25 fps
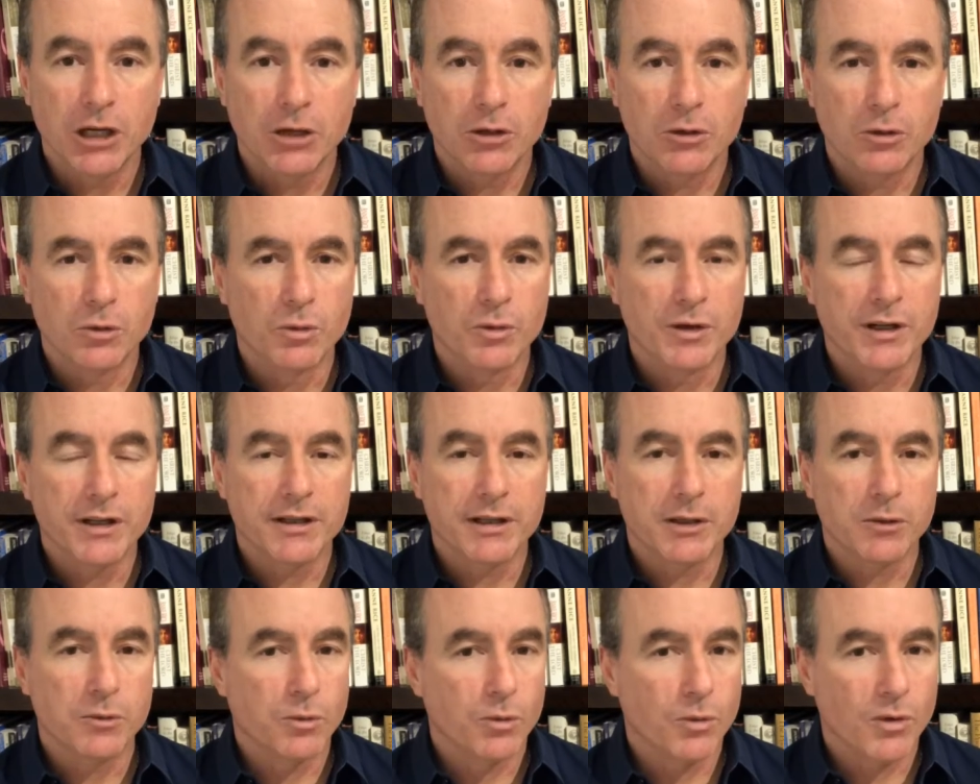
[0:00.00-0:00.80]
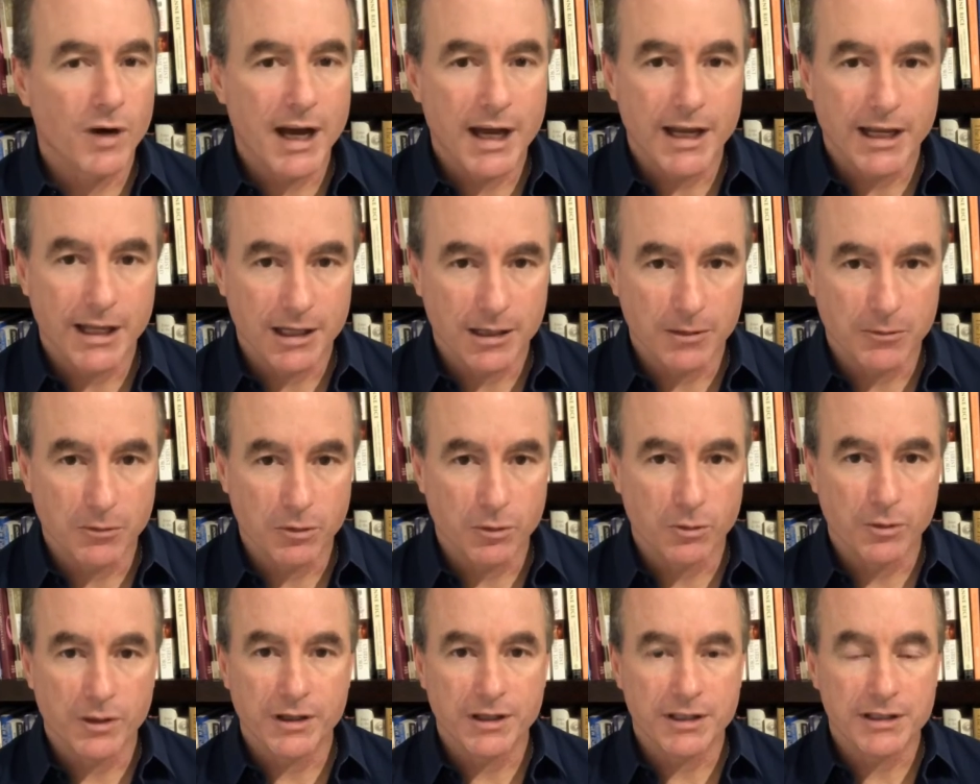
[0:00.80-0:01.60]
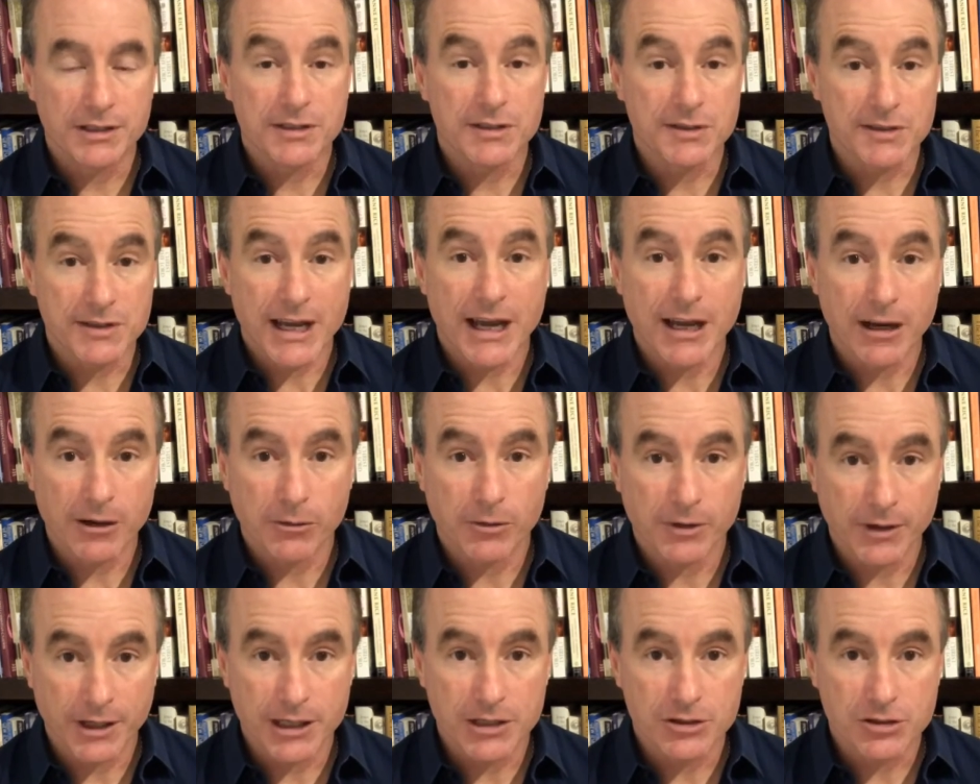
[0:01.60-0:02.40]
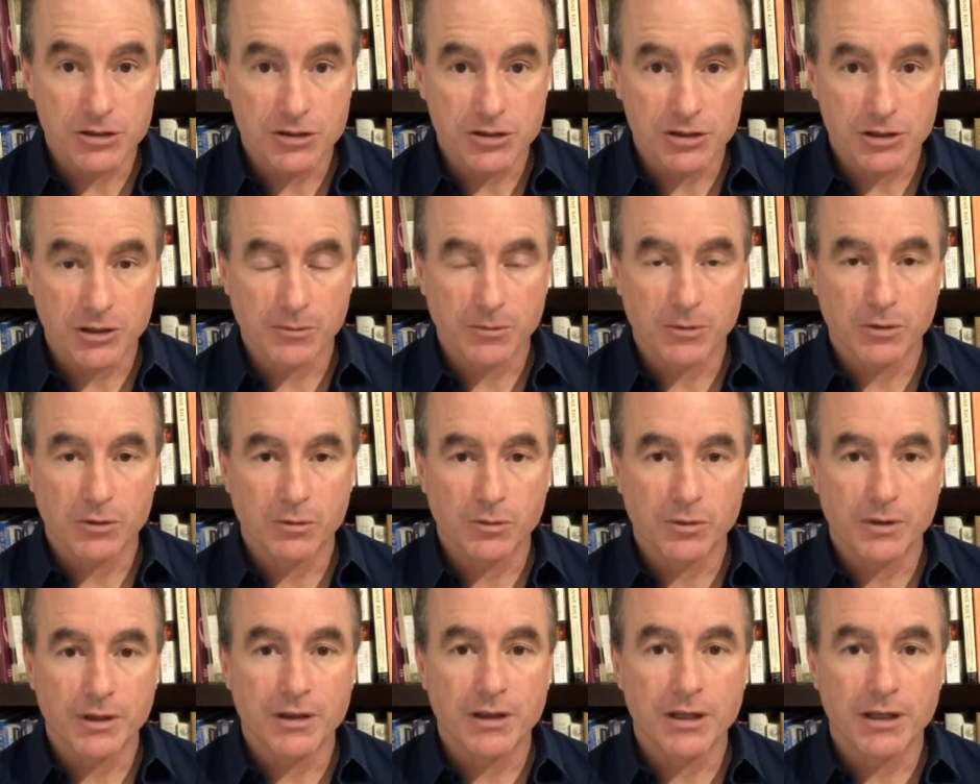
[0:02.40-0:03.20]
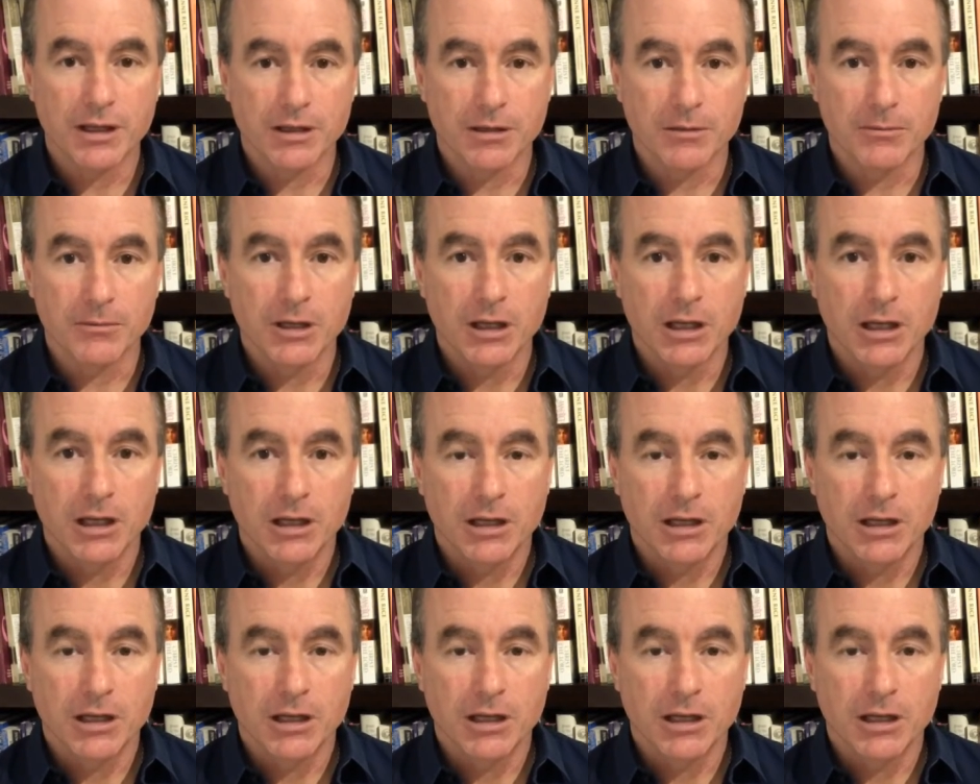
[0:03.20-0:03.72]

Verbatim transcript: who really want him, who really desire a relationship with him,